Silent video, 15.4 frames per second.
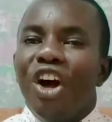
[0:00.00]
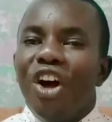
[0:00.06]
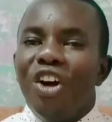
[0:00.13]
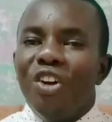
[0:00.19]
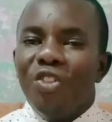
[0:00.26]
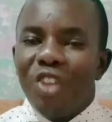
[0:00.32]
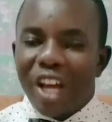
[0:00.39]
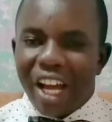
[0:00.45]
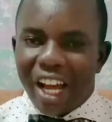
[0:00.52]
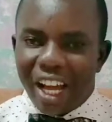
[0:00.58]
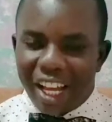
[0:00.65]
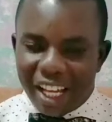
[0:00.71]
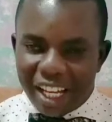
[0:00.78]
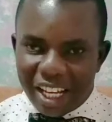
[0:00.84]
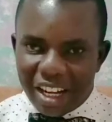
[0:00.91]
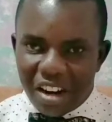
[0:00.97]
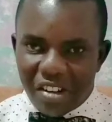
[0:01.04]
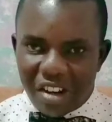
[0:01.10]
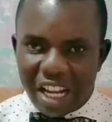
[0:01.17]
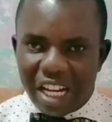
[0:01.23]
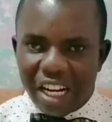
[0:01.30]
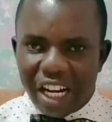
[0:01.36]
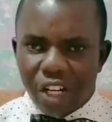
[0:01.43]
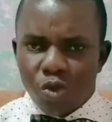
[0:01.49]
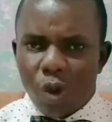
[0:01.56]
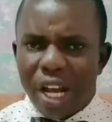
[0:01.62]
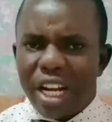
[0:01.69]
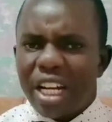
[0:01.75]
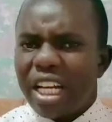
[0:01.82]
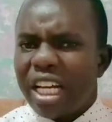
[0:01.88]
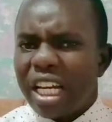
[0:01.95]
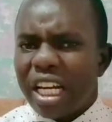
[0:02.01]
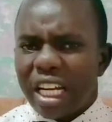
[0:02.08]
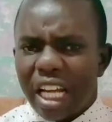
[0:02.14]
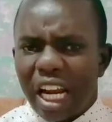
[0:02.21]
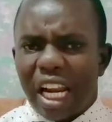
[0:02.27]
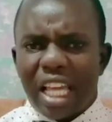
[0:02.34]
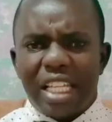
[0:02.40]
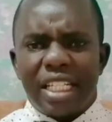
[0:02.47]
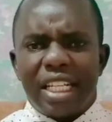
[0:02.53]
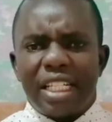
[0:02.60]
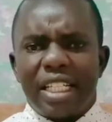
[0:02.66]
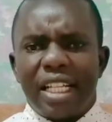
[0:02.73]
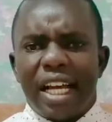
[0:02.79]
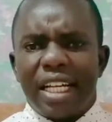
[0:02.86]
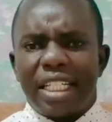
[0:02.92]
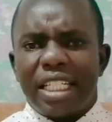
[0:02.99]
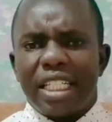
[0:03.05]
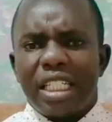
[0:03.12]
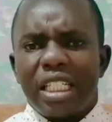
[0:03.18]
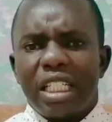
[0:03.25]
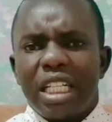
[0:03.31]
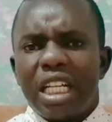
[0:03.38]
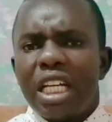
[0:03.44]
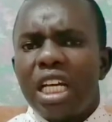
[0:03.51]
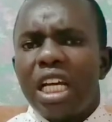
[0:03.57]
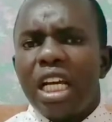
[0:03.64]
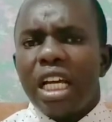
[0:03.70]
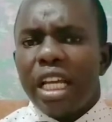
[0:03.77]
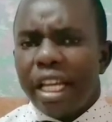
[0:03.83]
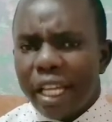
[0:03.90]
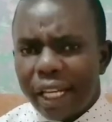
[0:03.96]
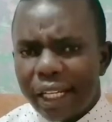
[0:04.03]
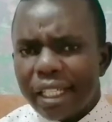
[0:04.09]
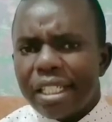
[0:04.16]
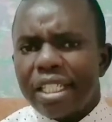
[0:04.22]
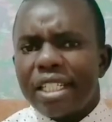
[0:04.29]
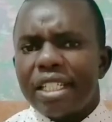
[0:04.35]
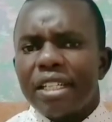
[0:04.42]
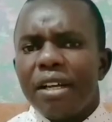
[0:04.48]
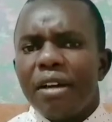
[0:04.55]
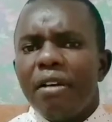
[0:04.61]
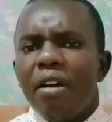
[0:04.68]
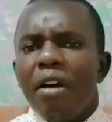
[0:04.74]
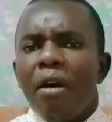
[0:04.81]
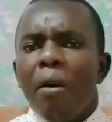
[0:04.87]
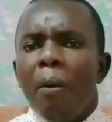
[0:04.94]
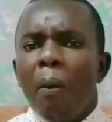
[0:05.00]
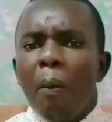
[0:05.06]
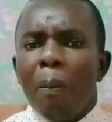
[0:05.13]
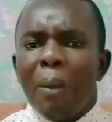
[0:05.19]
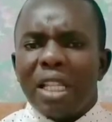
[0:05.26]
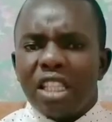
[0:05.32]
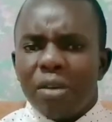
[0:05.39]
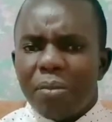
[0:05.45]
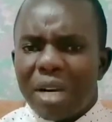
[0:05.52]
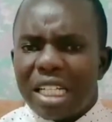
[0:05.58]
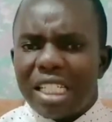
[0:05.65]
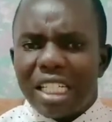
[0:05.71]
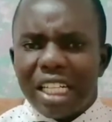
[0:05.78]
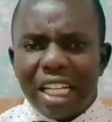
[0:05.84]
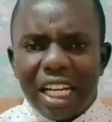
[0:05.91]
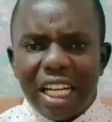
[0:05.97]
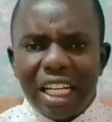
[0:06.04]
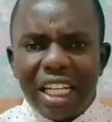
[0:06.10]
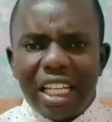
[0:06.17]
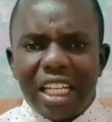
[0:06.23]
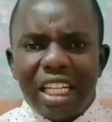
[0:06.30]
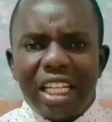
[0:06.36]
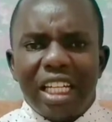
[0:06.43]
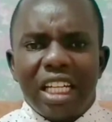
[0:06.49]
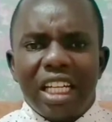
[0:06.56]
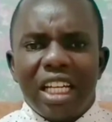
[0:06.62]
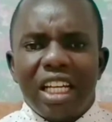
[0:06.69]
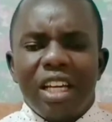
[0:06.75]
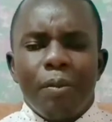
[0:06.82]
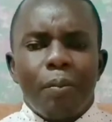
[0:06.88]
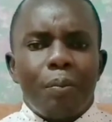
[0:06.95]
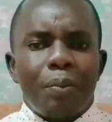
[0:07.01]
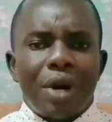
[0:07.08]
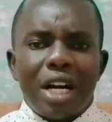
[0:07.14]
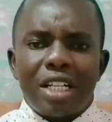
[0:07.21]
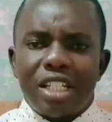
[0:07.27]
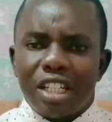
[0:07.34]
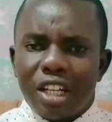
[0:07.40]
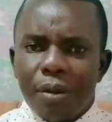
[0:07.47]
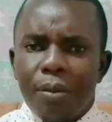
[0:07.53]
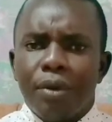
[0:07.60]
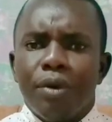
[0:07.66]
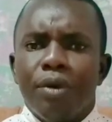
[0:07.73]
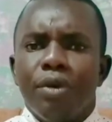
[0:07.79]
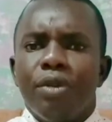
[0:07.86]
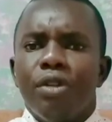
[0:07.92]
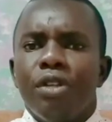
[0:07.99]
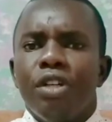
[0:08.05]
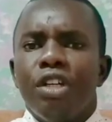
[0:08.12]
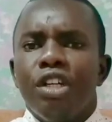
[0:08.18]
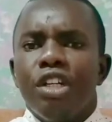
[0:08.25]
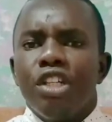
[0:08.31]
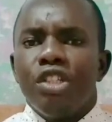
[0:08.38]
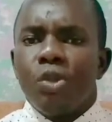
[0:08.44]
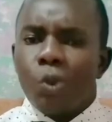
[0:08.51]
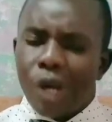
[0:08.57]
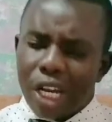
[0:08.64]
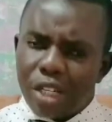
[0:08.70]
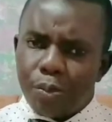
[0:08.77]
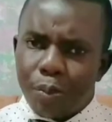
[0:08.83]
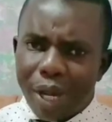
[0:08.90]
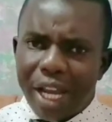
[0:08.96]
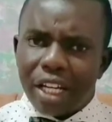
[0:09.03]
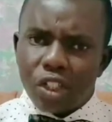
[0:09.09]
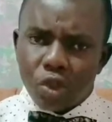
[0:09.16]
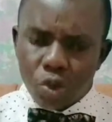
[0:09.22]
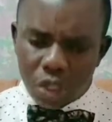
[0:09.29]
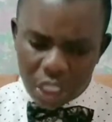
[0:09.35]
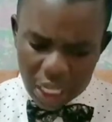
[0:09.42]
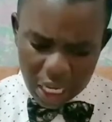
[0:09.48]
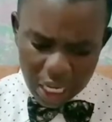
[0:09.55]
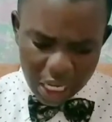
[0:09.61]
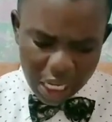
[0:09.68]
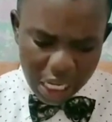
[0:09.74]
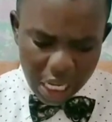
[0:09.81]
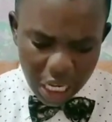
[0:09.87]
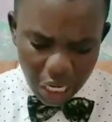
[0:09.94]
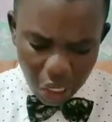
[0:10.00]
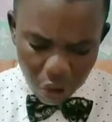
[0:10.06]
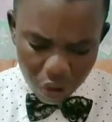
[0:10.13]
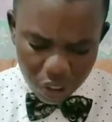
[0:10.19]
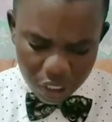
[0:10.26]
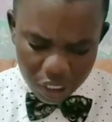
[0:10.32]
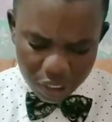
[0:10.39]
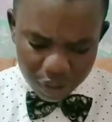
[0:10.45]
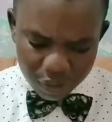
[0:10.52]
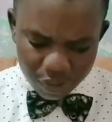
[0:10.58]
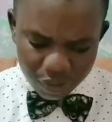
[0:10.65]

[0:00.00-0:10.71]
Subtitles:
the regret when he realizes that it is mathematically impracticable to get back to the hillock.